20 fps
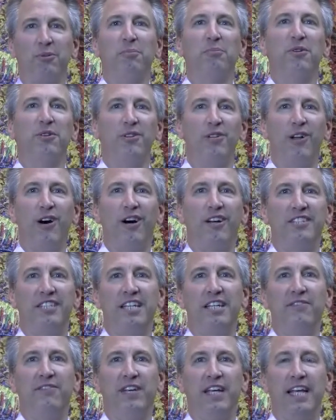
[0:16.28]
Criminal Law
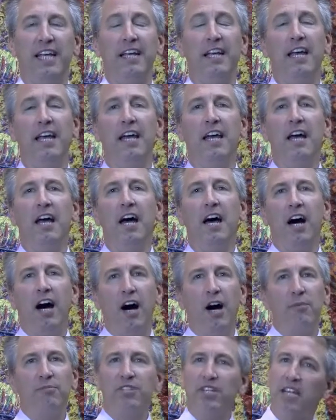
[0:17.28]
TV.
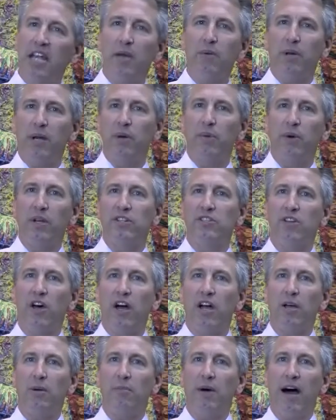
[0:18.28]
Today what I want to
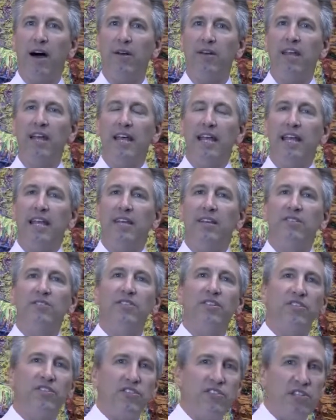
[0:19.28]
talk about
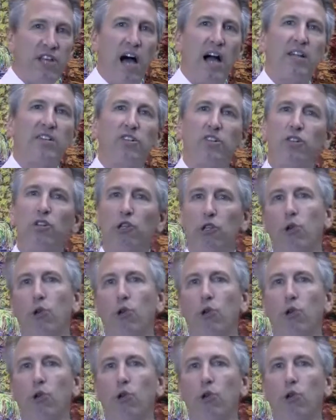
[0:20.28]
is this Dr.